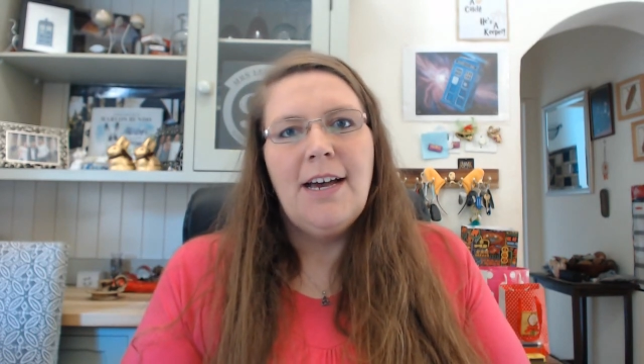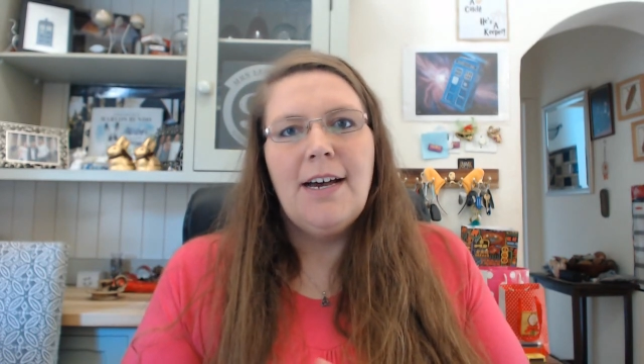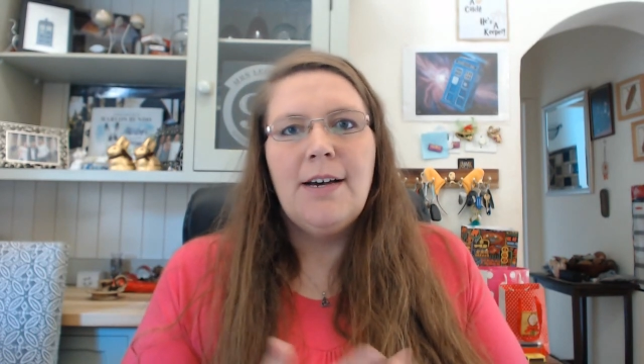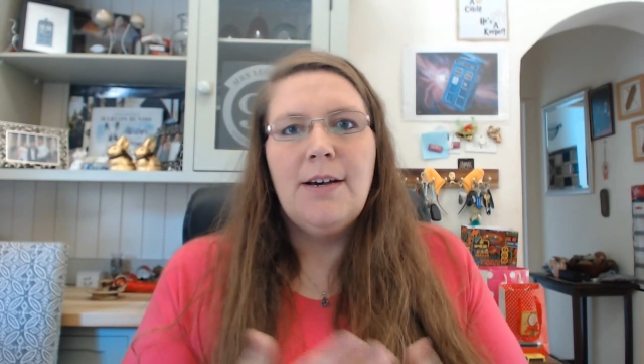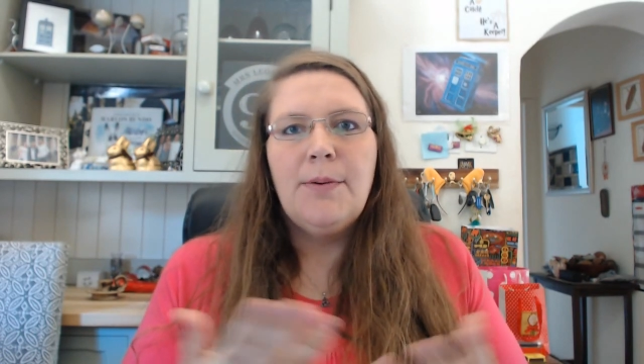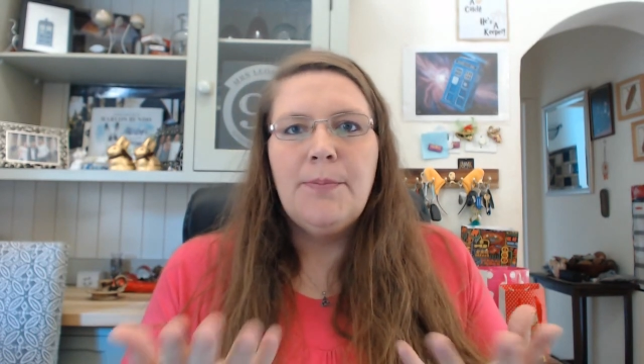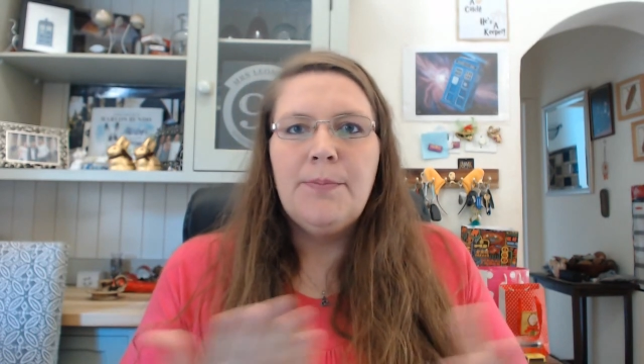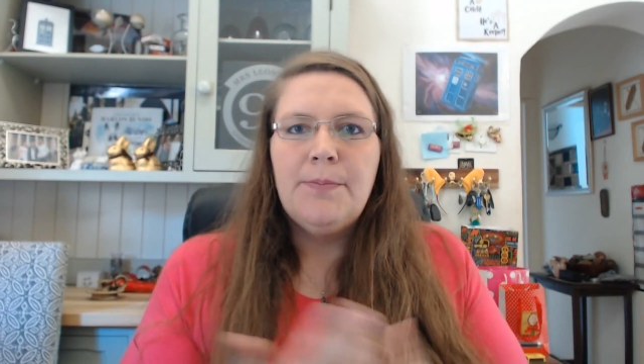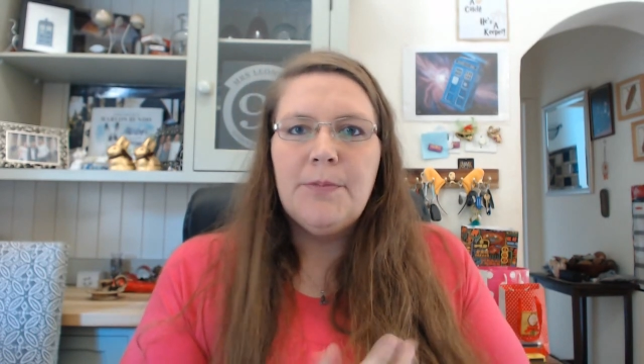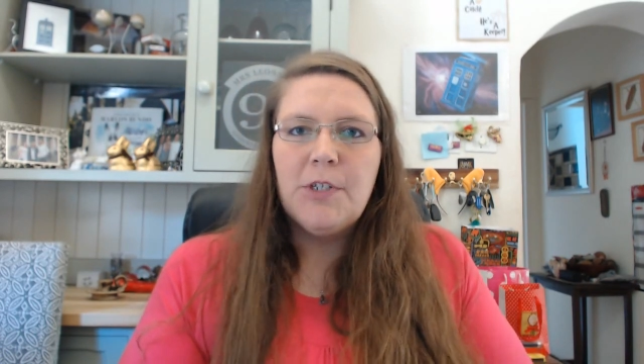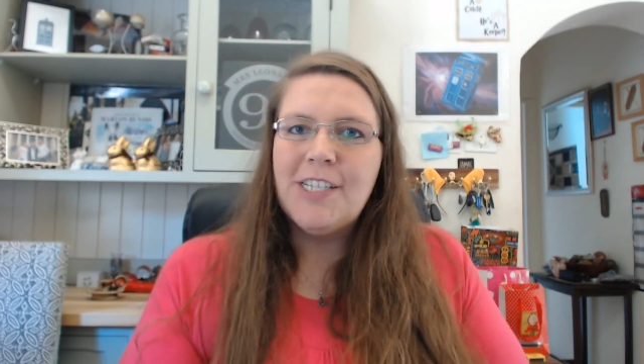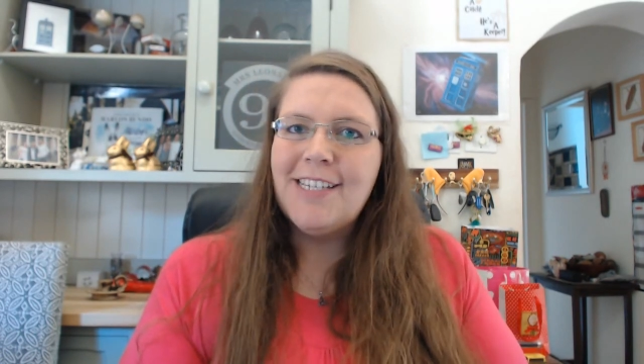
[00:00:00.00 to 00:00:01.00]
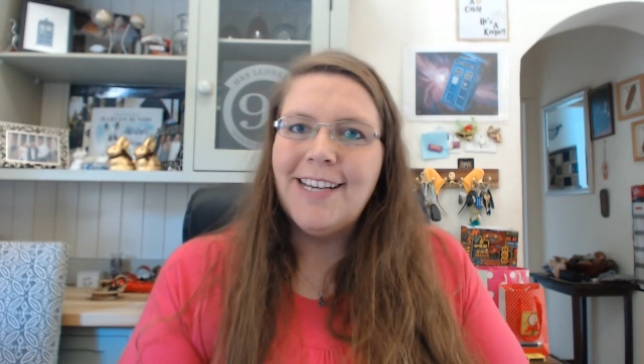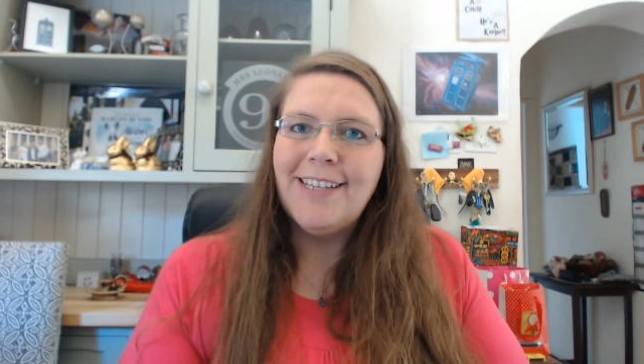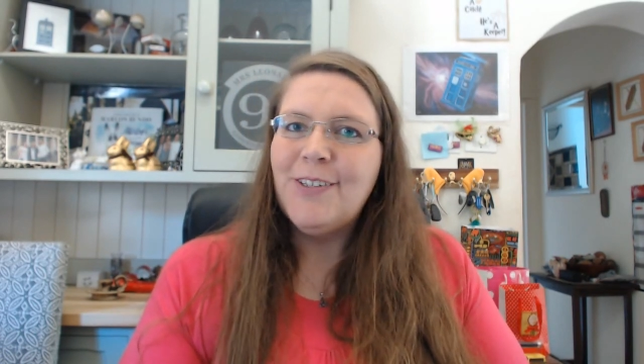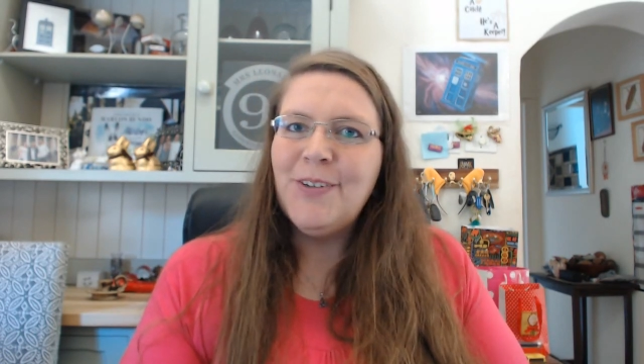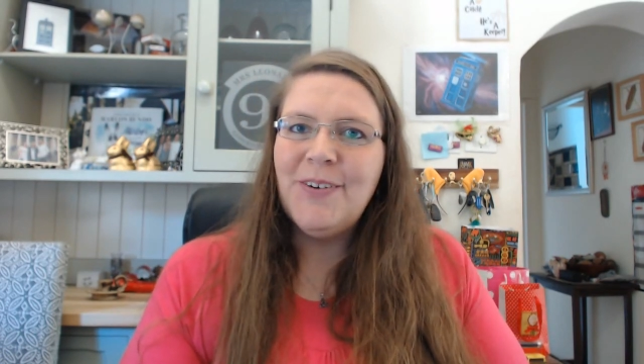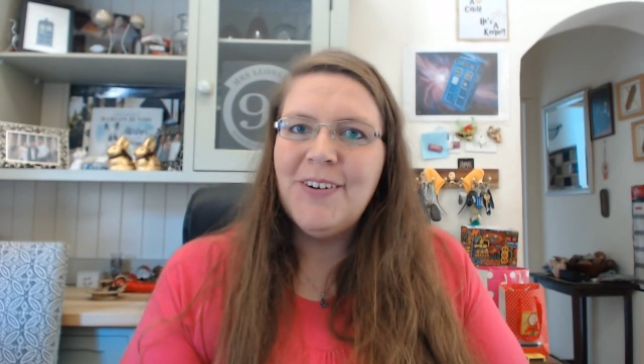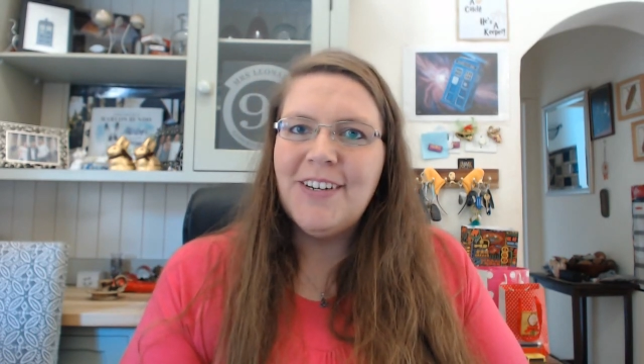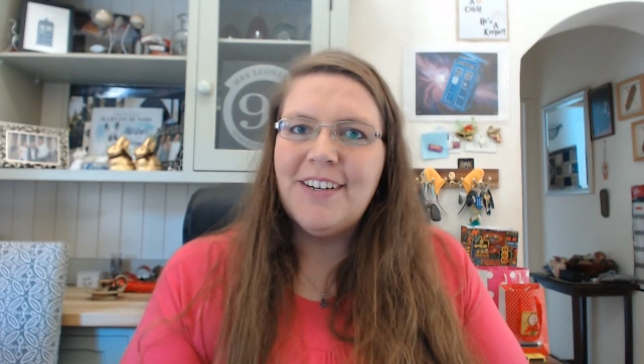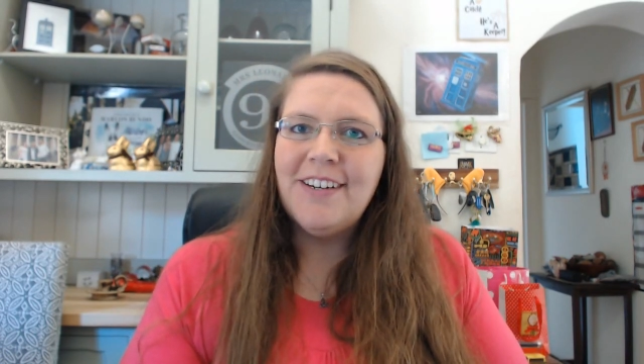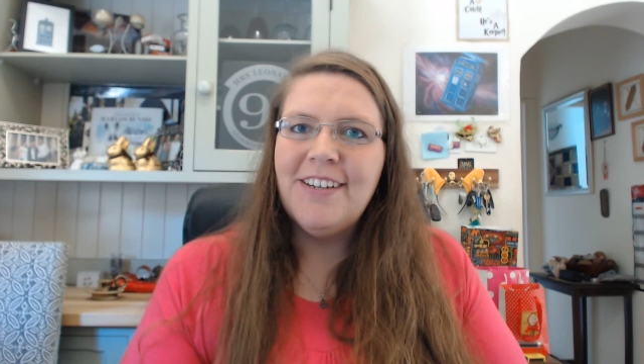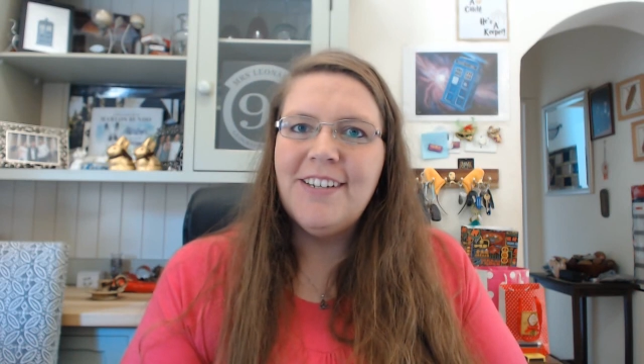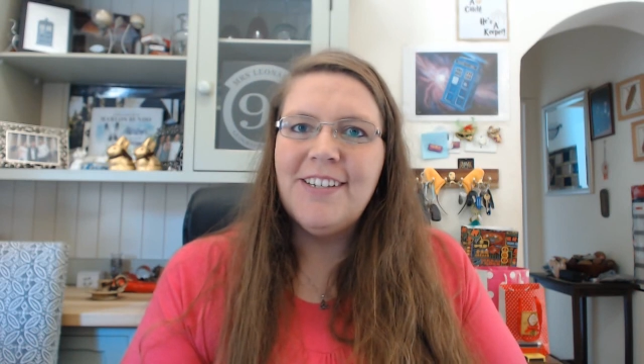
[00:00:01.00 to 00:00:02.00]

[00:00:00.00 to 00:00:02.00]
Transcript: um, just like the tor did.